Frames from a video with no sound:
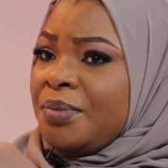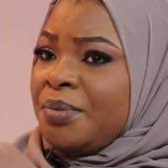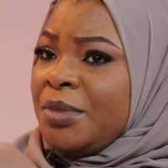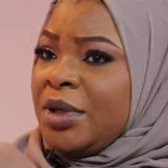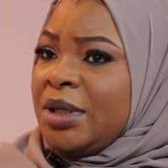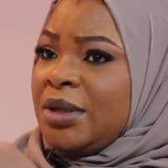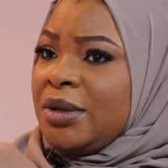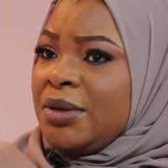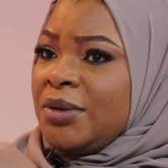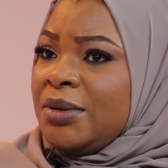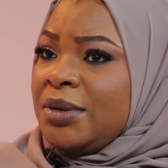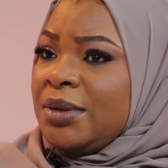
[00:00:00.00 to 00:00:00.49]

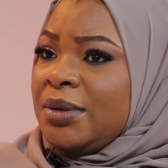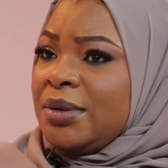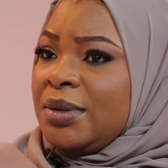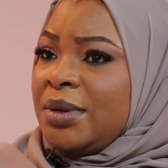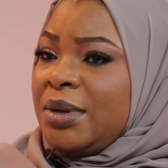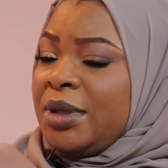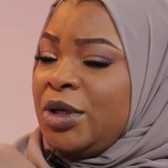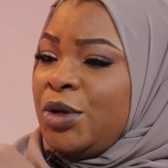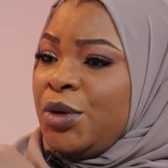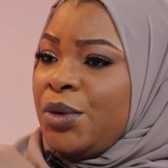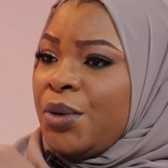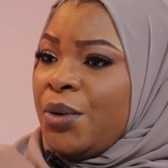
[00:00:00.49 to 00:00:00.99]

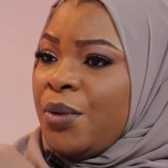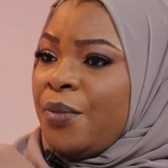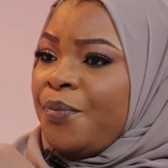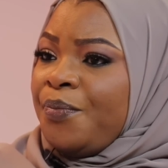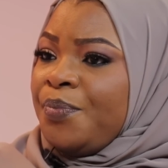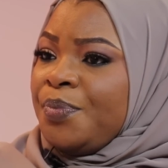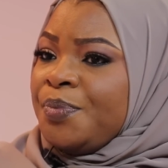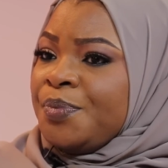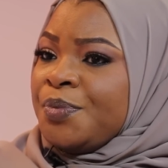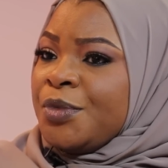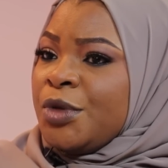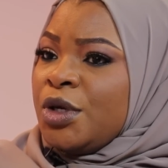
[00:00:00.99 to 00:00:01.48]
you
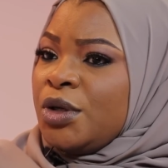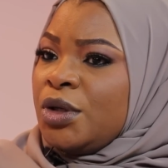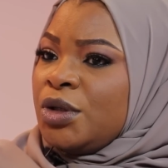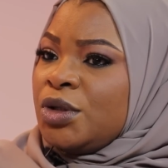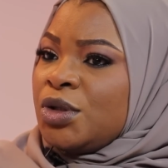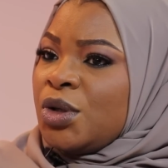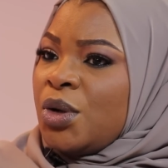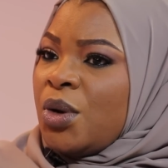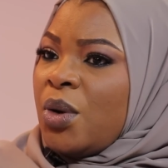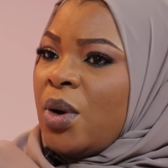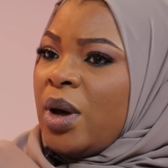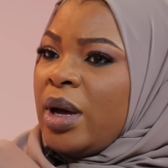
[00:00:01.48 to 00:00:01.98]
know.
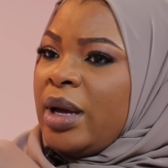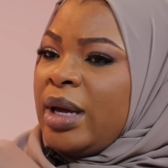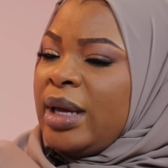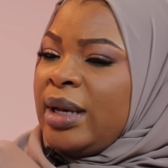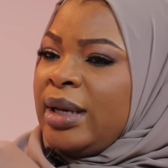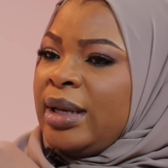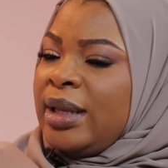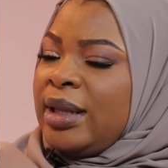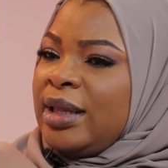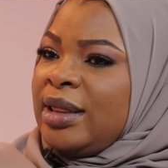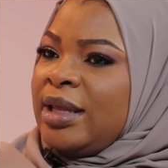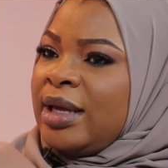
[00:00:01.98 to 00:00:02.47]
So
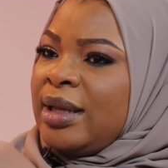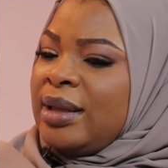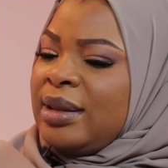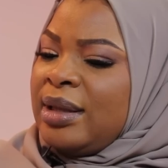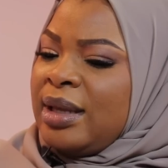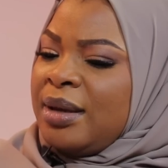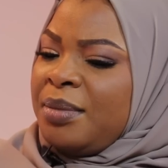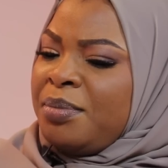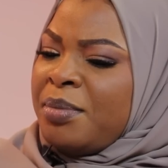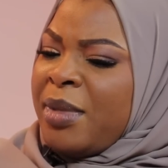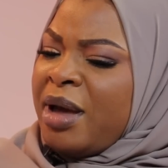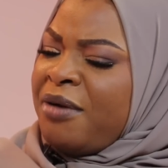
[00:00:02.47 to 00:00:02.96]

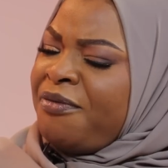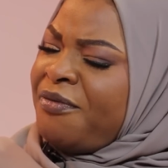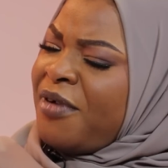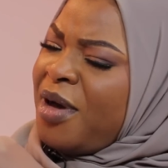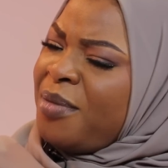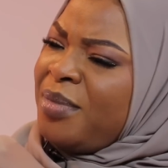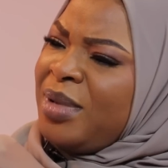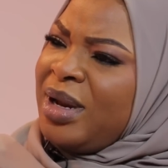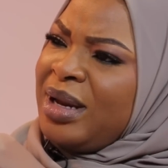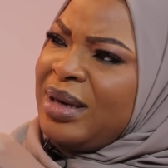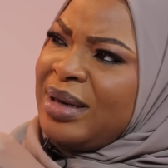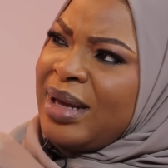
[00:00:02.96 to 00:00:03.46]
my
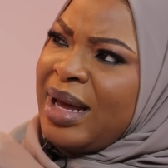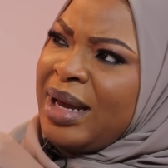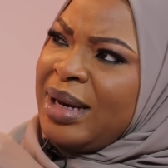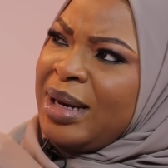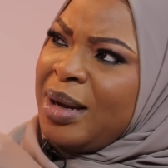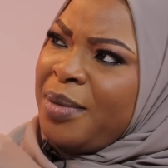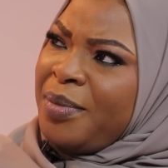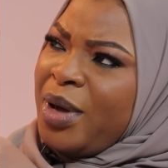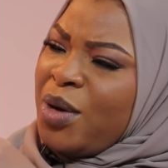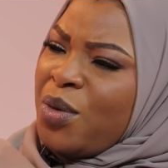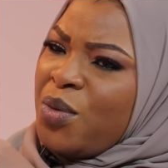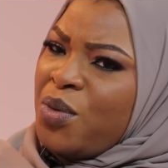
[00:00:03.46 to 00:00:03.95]
family
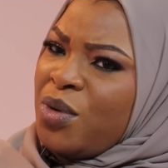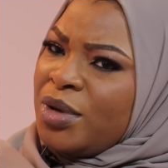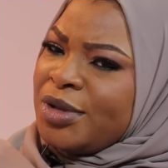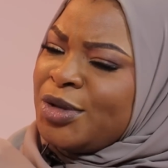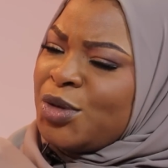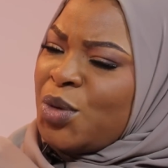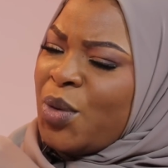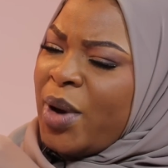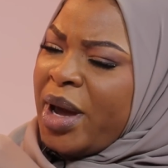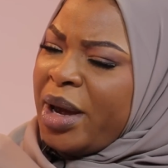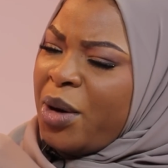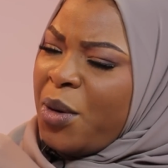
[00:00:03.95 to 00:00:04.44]
dynamic
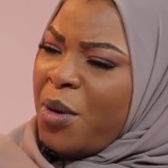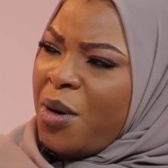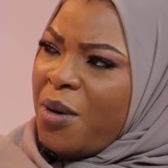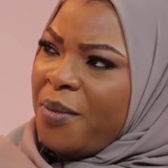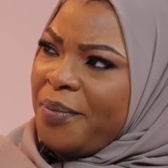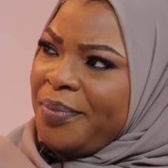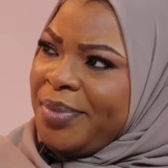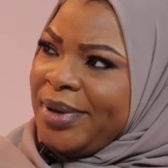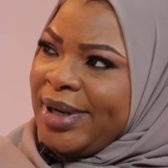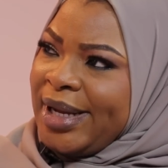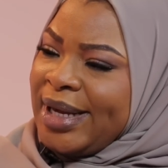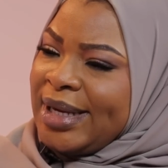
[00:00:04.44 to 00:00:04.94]
was quite
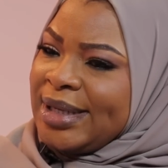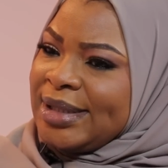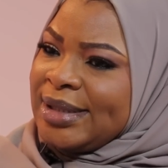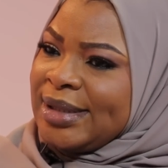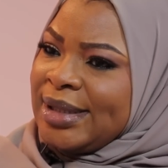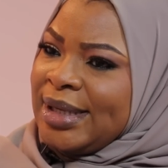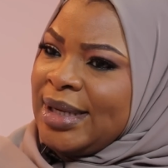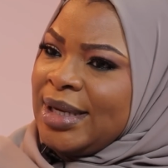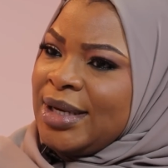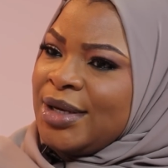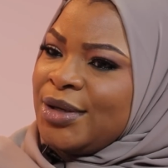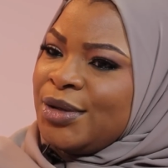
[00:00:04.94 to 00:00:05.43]

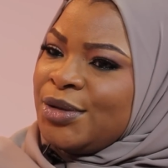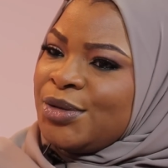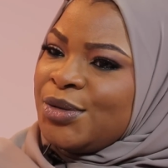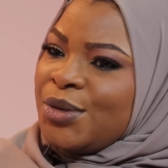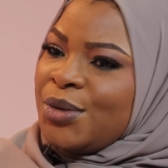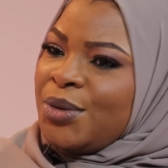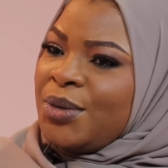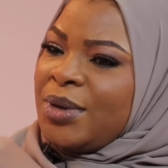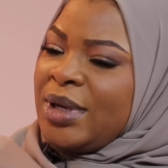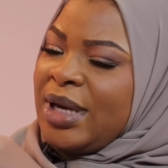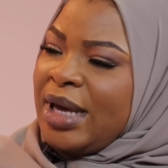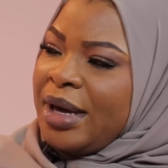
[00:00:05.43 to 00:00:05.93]
complex.
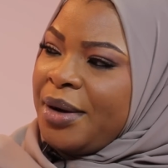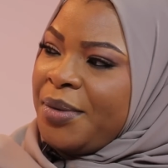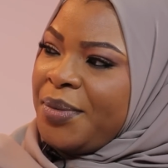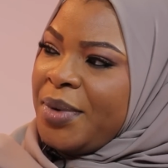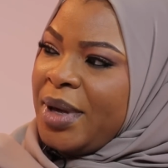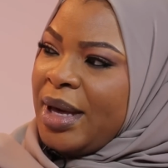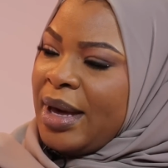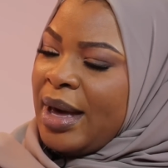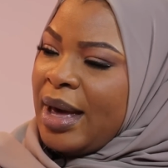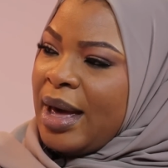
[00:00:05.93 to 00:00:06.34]
So here we